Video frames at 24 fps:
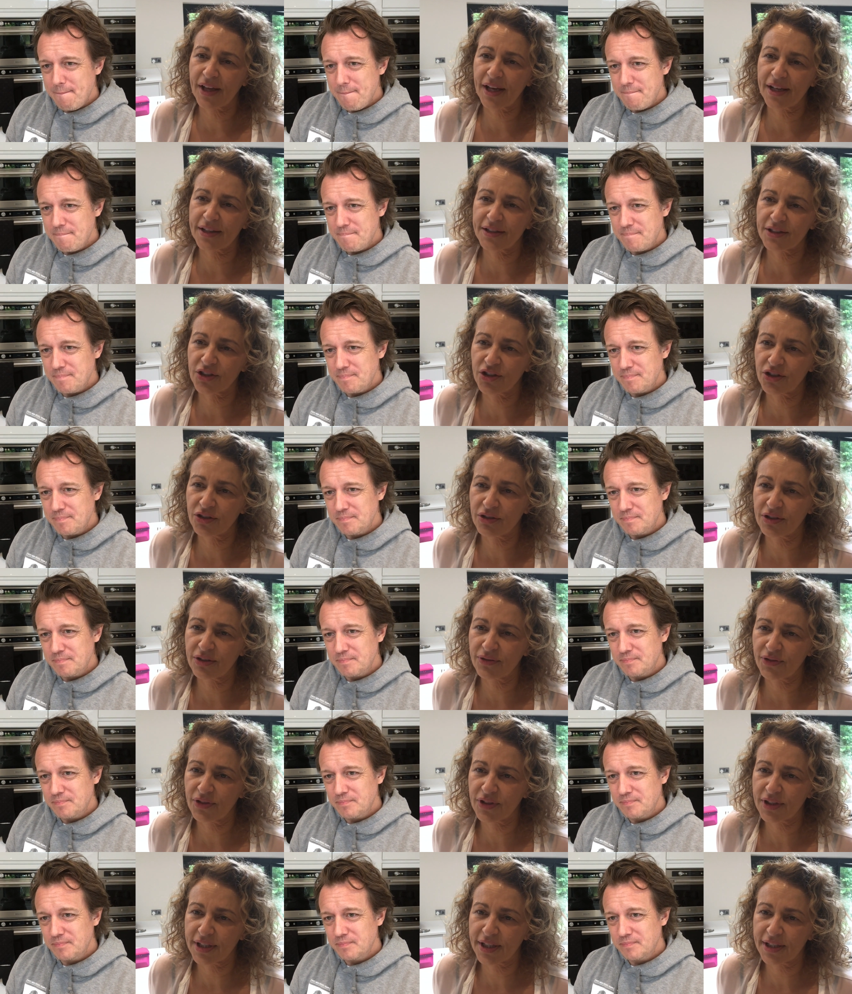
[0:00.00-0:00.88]
Speaker 1: that attitude
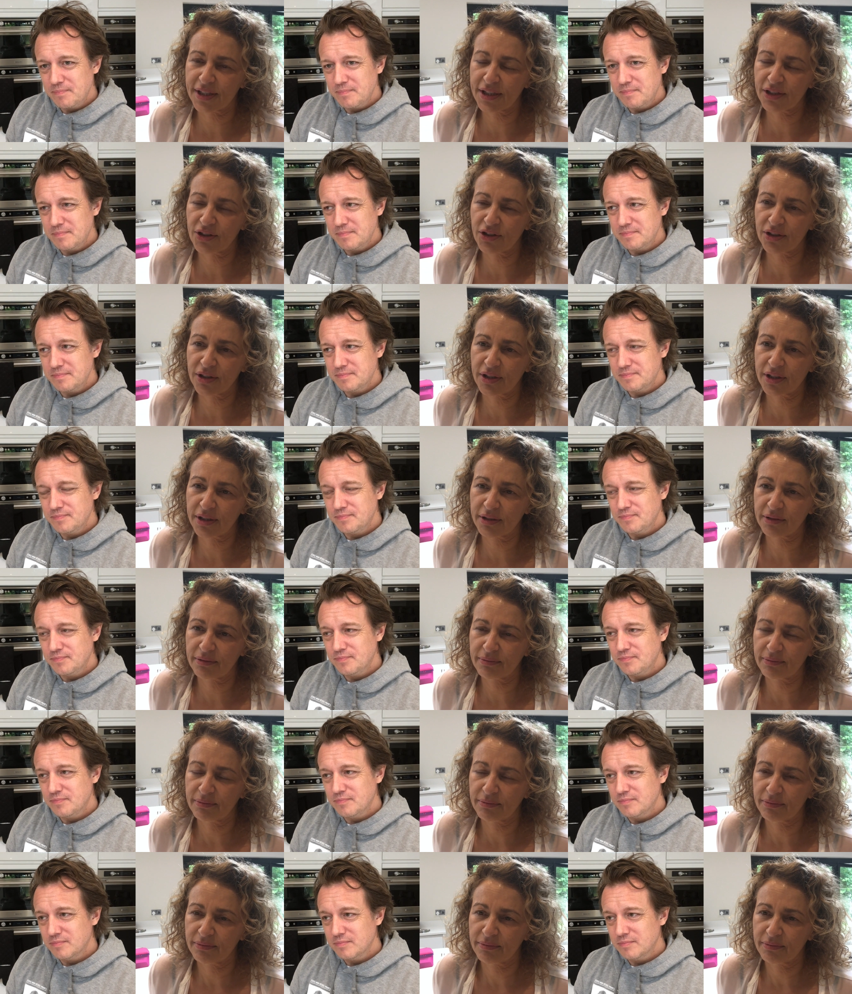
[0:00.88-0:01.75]
if you said it, do you think?
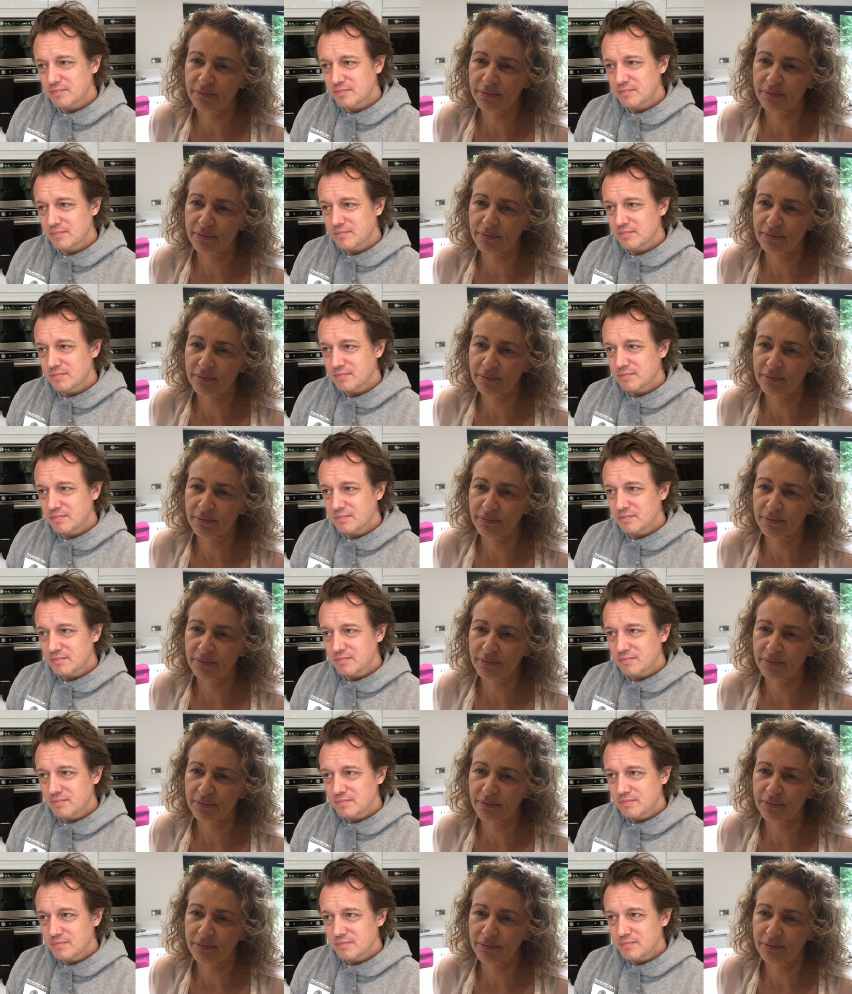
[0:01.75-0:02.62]

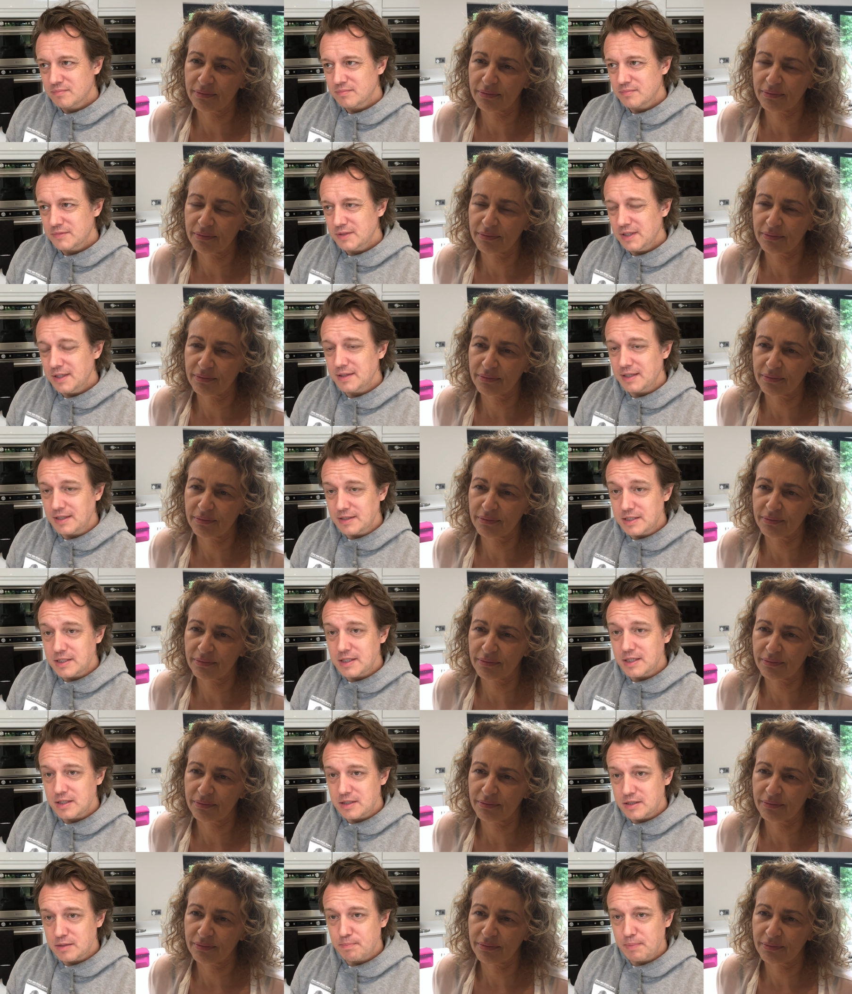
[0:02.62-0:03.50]
Speaker 2: Yeah, they'd
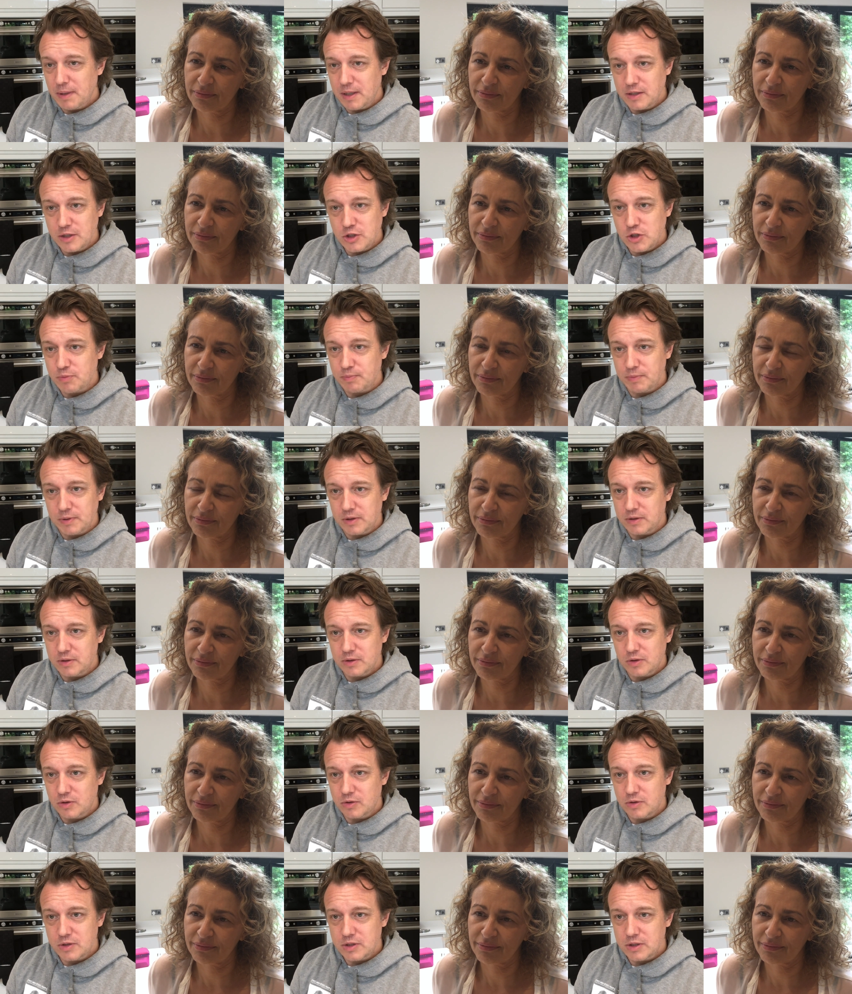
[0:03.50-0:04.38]
see it as a punishment,
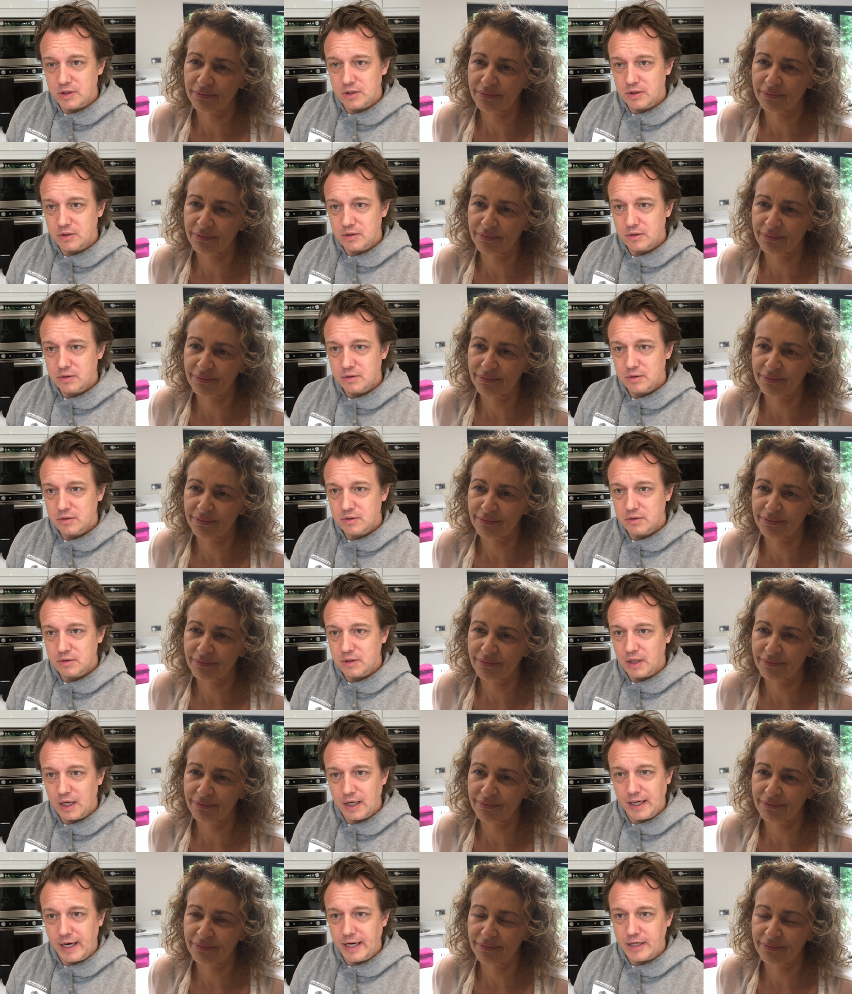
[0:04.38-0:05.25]
not as a
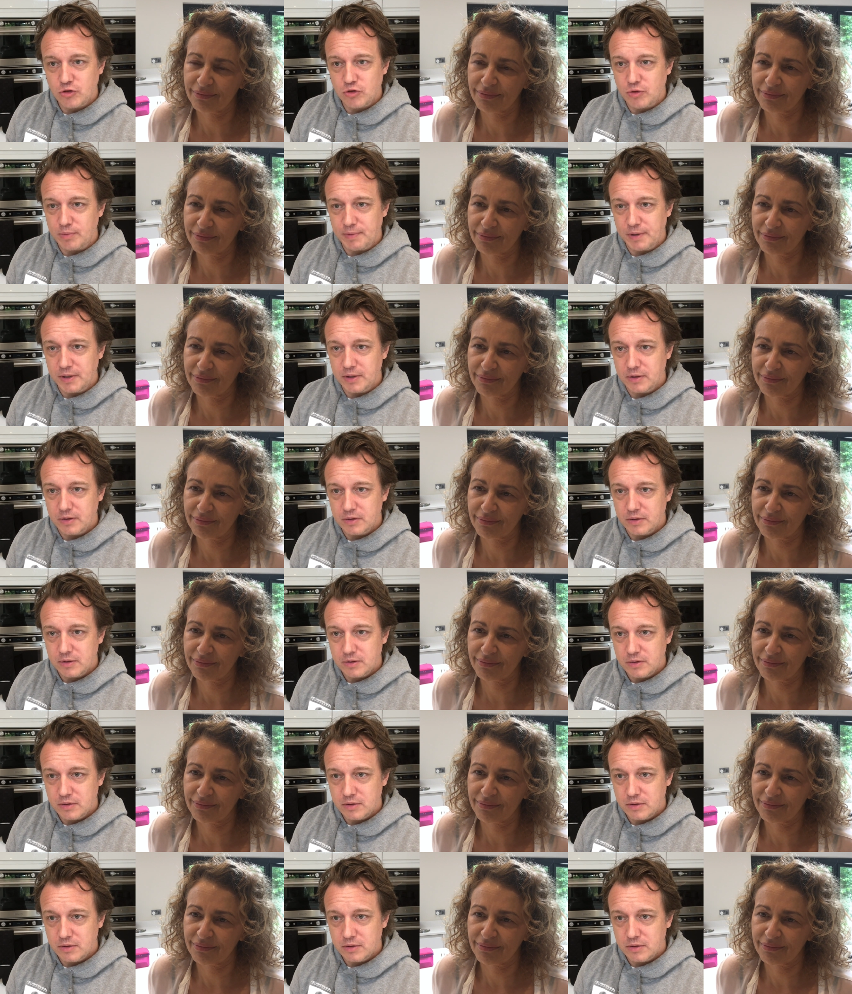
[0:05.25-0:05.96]
an attribute.